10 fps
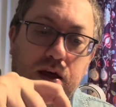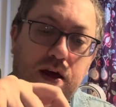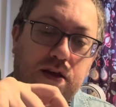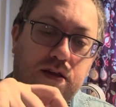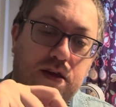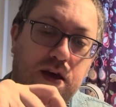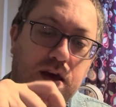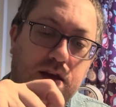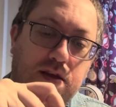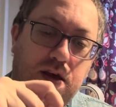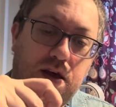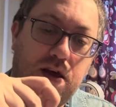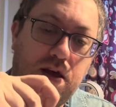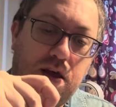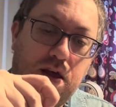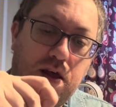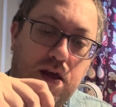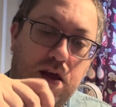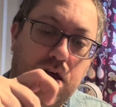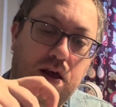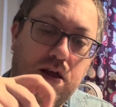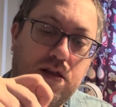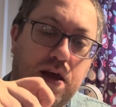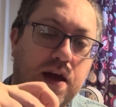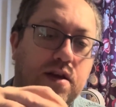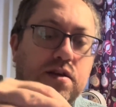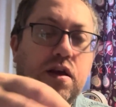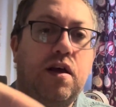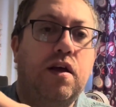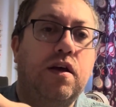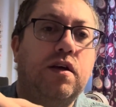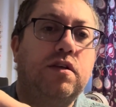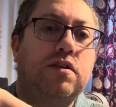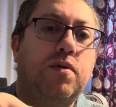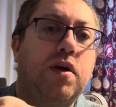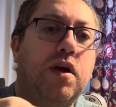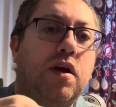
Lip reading: It's these tags. So we